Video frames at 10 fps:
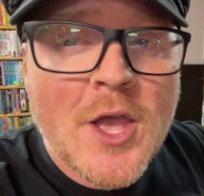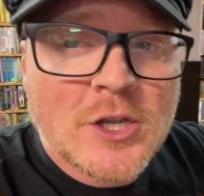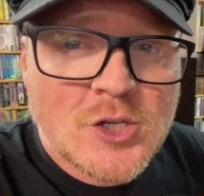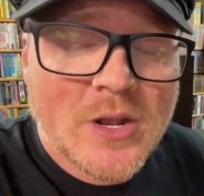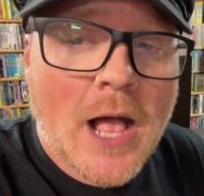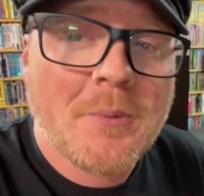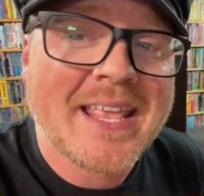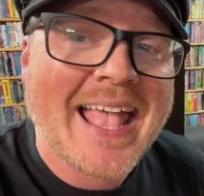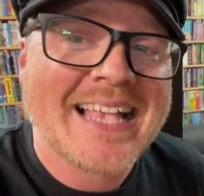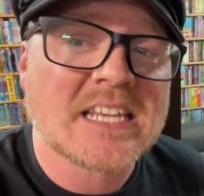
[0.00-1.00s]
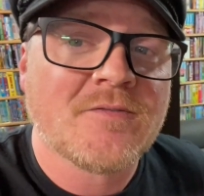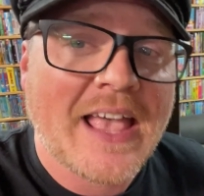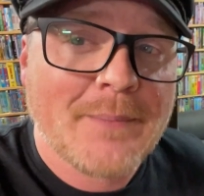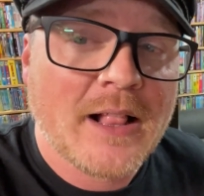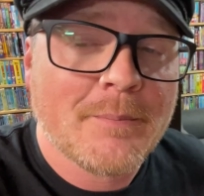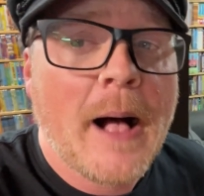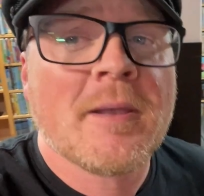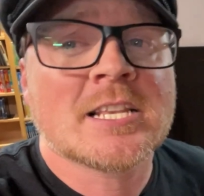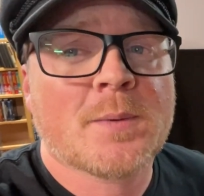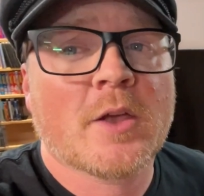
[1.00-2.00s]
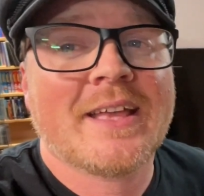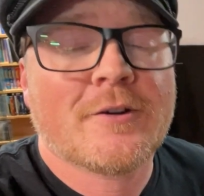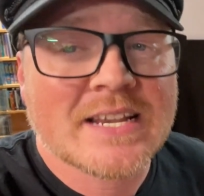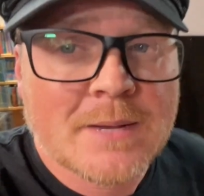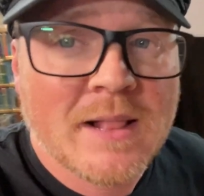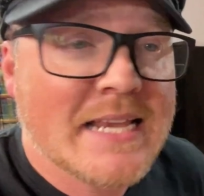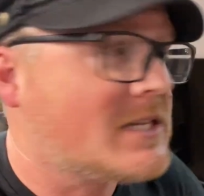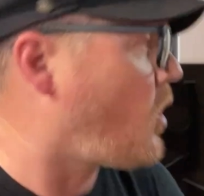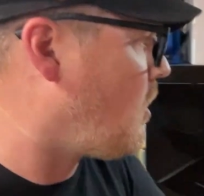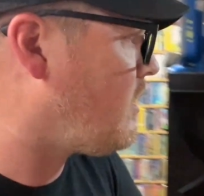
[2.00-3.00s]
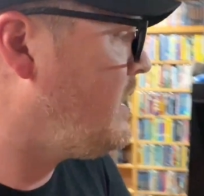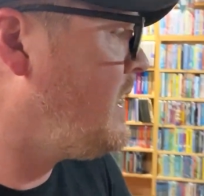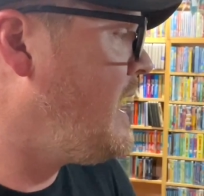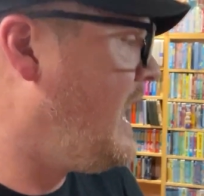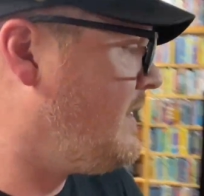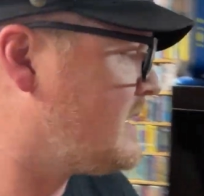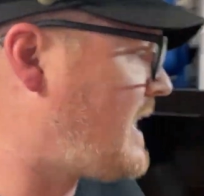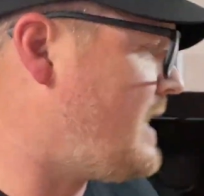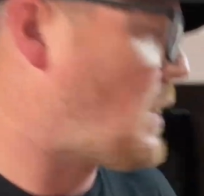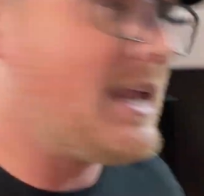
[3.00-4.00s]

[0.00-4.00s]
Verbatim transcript: Do get help putting gas in Vanabelle and Pumpkin so we go to interesting places. Or in this case, so I